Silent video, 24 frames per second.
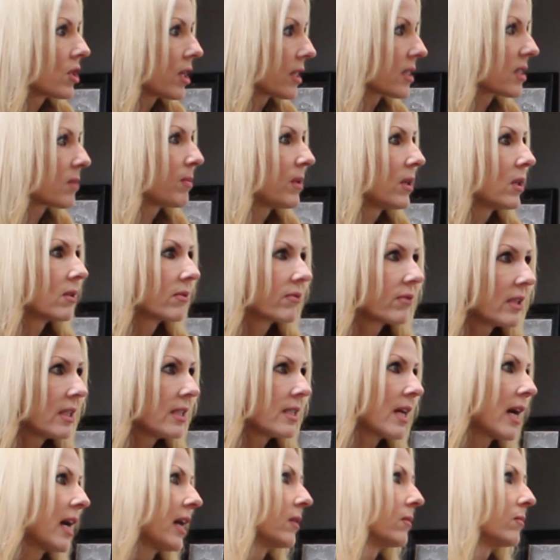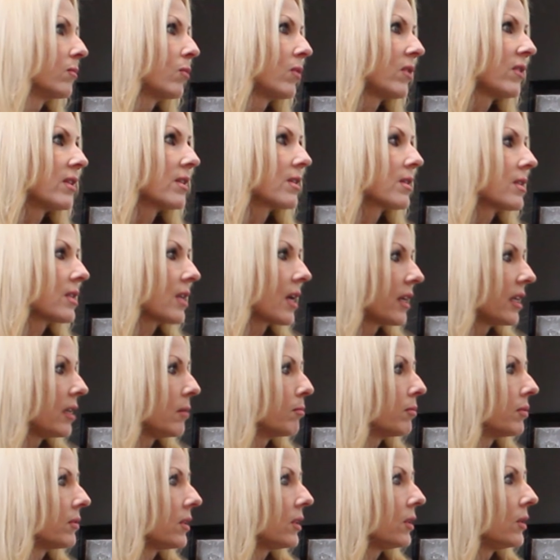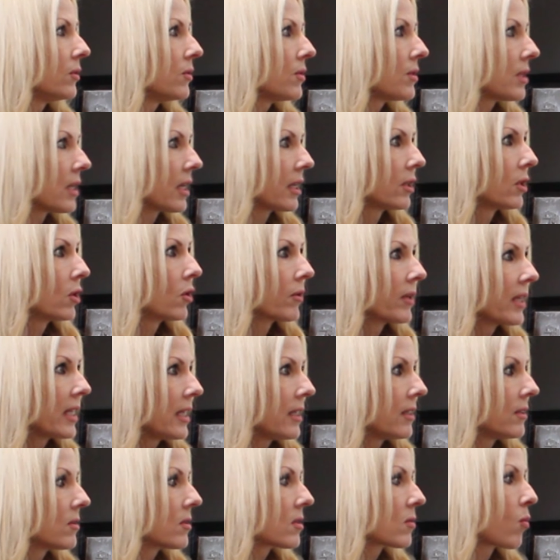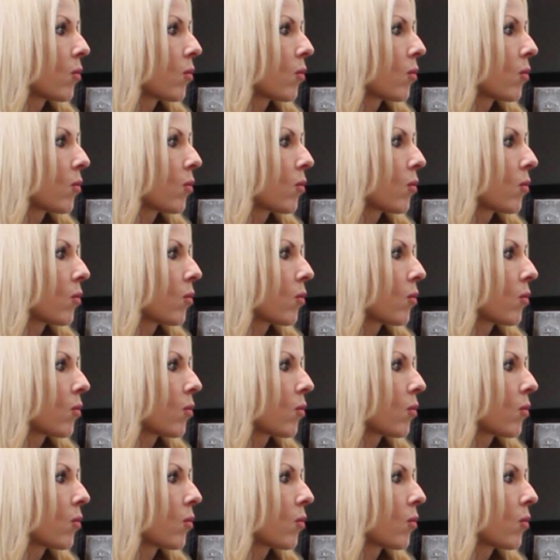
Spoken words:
just beautifully done with the stunning blues and greens,